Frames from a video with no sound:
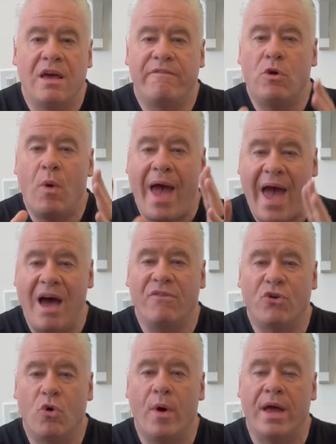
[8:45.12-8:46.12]
you
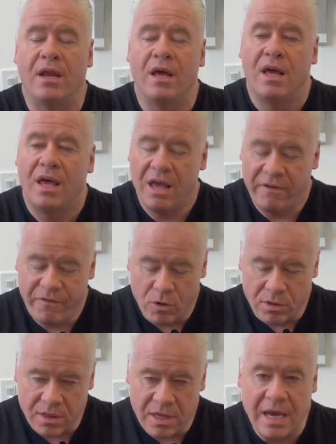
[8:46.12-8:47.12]
have quit, if
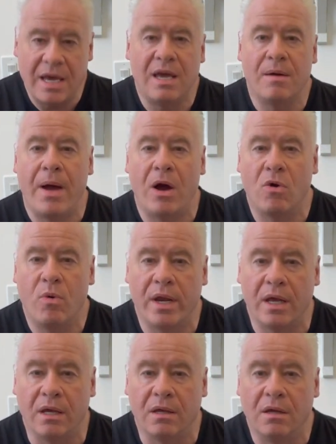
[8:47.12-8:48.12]
you're thinking about
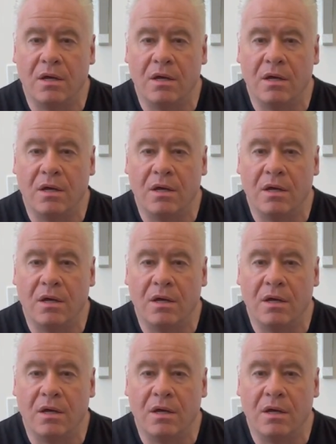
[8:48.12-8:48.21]
quitting,